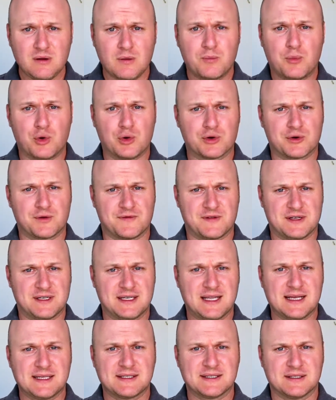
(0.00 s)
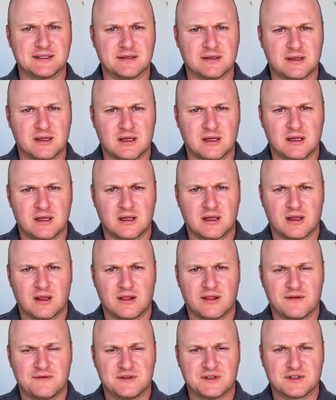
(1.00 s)
border of the desert,
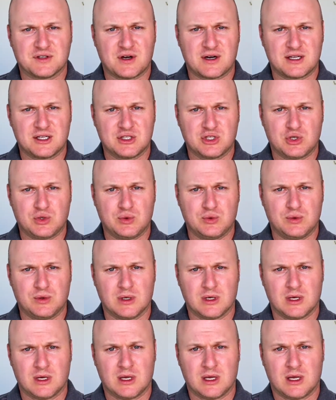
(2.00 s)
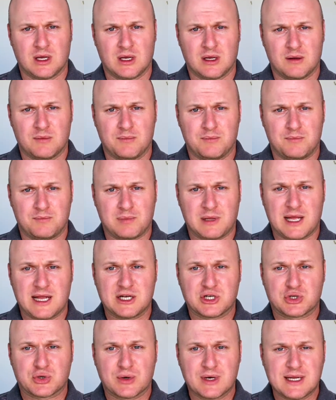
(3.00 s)
they've decided to
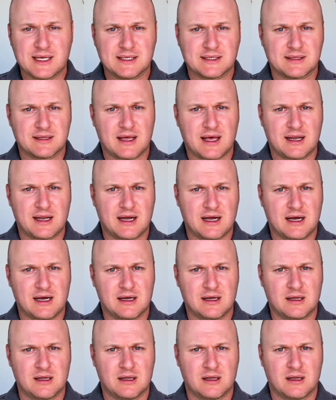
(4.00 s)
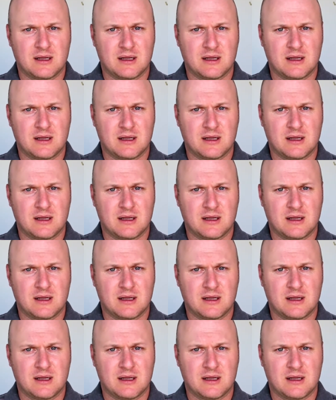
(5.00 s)
plant trees that are